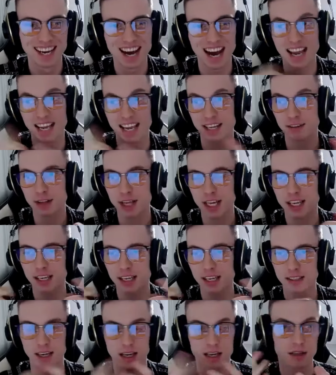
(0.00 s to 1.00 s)
I click
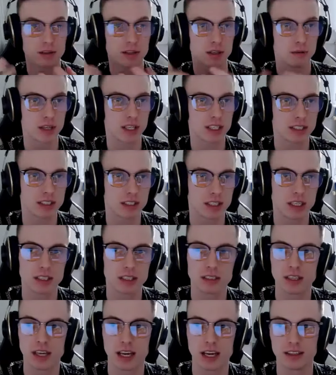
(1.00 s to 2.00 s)
it, I interest
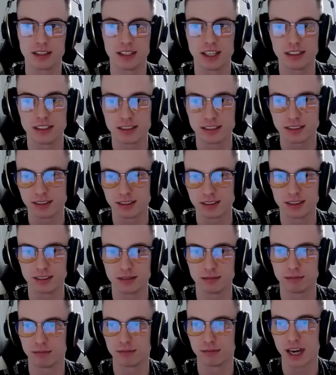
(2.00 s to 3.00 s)
it, and then
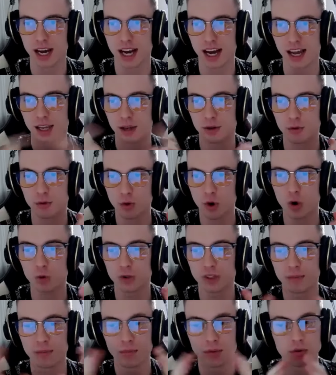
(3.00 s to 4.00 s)
I wrote
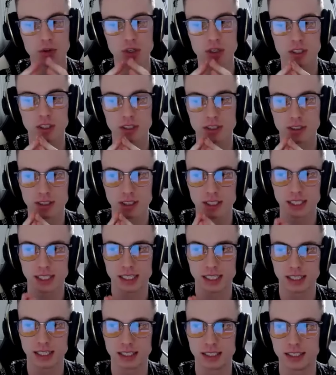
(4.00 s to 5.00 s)
the book,
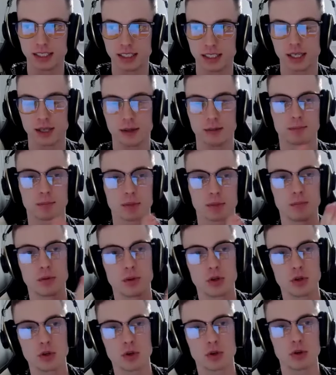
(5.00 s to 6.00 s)
The
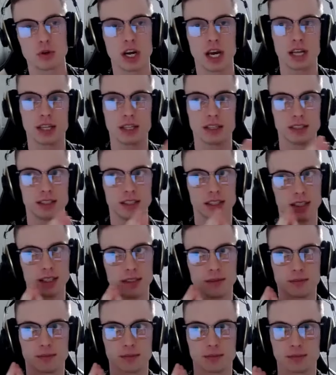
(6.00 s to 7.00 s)
Pure and the